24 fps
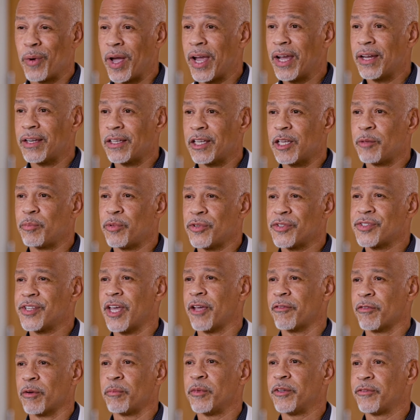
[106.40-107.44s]
way to keep you
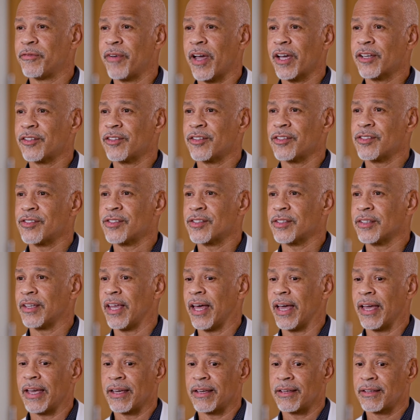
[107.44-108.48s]
safe from infections
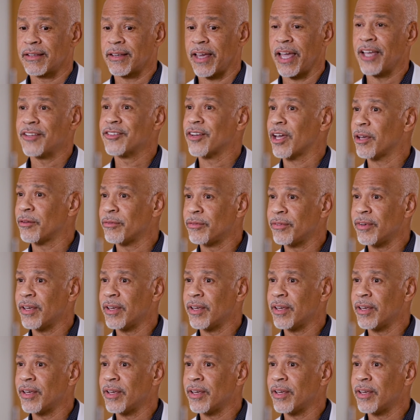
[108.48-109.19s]
like HIV